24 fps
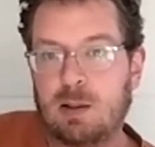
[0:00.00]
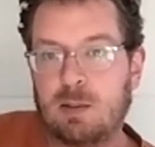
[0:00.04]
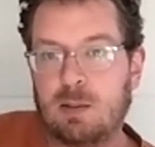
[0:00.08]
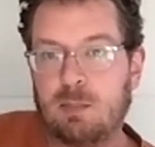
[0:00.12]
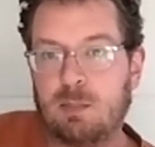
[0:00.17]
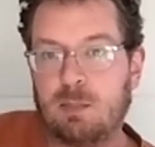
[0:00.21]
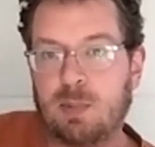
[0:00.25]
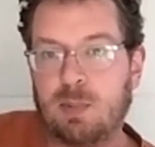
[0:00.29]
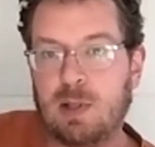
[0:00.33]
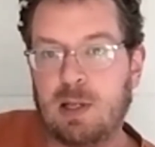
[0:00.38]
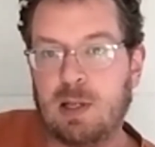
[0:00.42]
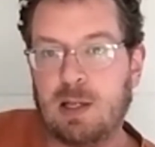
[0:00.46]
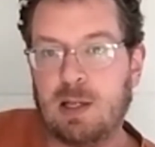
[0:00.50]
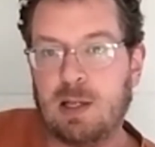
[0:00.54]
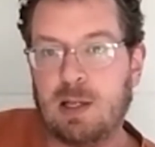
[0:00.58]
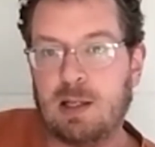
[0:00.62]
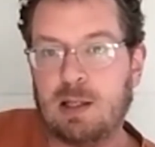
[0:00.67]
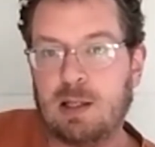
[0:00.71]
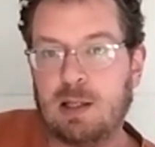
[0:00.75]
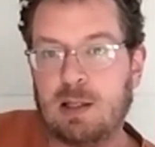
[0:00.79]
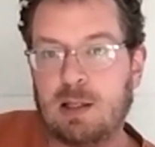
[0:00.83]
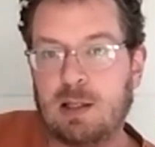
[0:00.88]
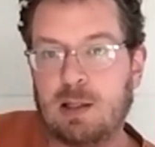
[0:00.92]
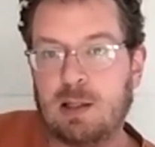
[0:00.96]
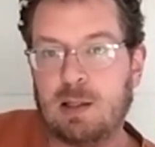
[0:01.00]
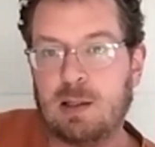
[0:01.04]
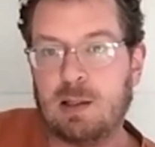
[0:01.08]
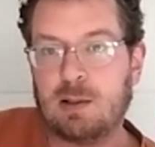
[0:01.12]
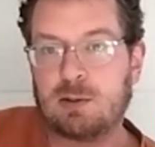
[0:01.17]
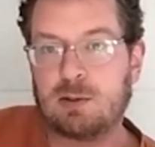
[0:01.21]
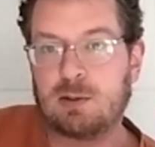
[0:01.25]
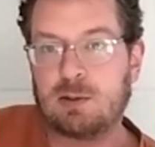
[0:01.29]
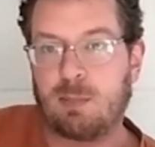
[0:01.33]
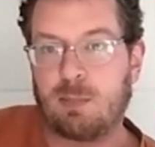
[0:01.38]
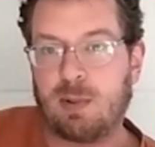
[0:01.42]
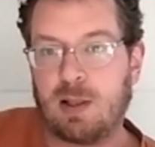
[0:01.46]
be
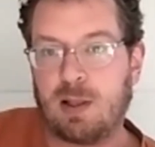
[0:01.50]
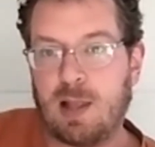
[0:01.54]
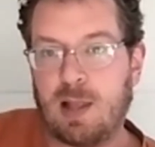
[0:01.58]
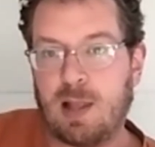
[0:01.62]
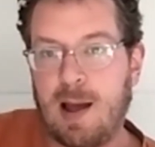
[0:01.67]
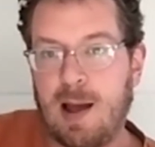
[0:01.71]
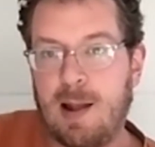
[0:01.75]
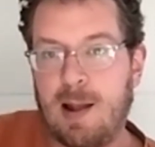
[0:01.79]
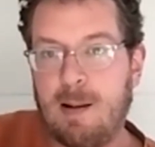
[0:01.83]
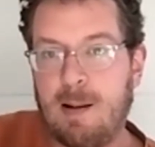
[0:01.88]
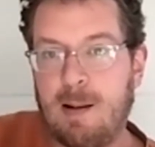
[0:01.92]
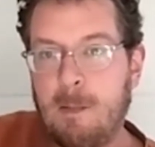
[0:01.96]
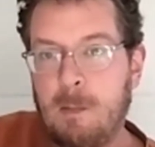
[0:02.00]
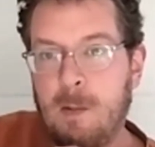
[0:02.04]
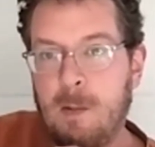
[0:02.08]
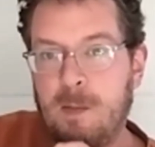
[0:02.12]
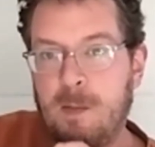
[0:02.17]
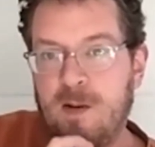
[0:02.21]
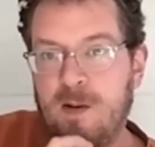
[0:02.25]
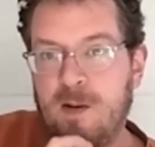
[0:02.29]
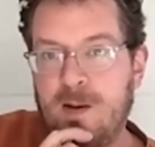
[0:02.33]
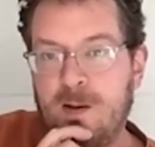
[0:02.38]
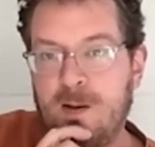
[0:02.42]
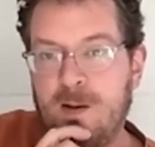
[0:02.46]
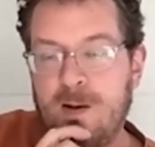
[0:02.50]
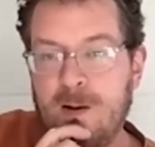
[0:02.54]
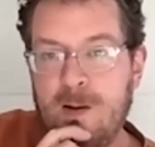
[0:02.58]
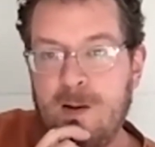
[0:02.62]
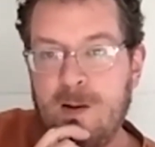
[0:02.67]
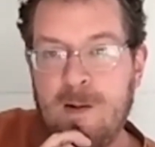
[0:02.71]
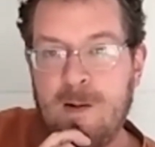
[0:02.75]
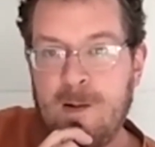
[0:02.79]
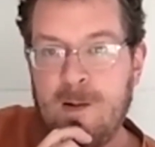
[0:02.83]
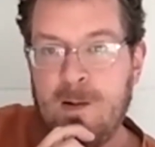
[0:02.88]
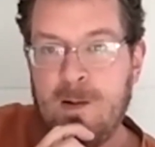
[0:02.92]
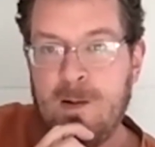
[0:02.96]
something that would be
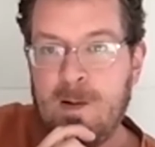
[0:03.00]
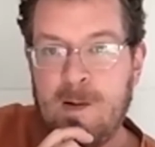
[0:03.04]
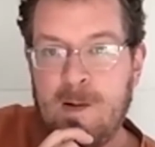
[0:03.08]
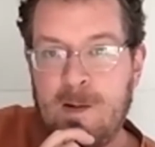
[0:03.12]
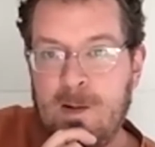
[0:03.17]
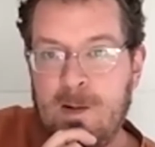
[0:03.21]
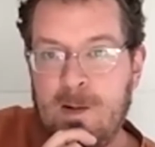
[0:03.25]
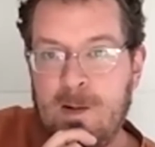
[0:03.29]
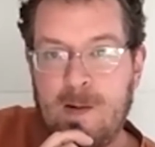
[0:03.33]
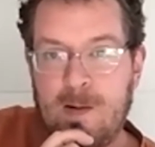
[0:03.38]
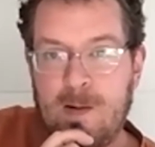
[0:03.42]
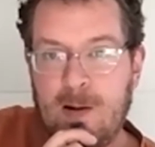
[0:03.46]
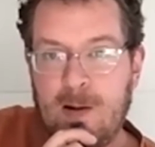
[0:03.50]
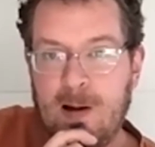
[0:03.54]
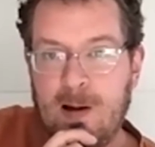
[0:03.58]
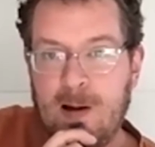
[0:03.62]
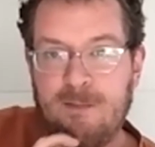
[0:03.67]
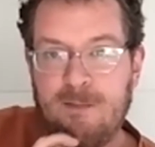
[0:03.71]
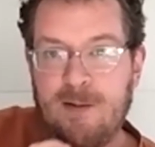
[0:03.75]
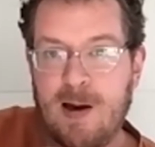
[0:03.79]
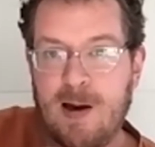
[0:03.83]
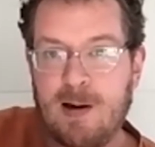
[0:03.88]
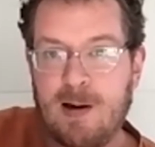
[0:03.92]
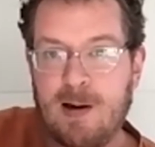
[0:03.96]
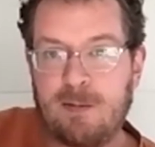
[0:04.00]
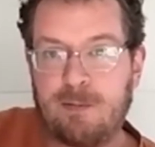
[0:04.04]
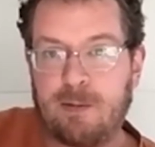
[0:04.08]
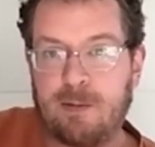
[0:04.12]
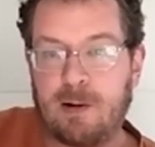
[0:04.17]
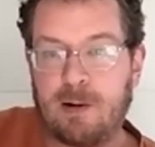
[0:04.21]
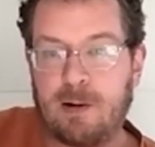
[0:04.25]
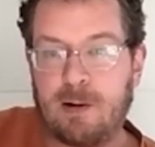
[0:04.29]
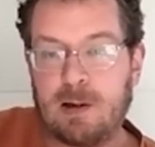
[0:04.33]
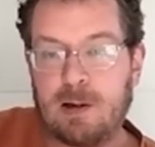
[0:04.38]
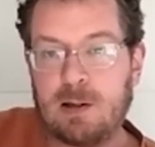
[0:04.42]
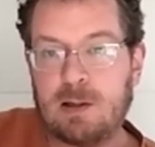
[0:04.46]
valid
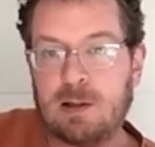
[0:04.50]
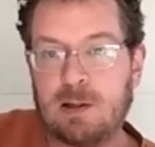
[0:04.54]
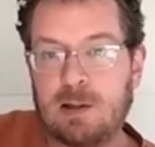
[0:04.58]
for?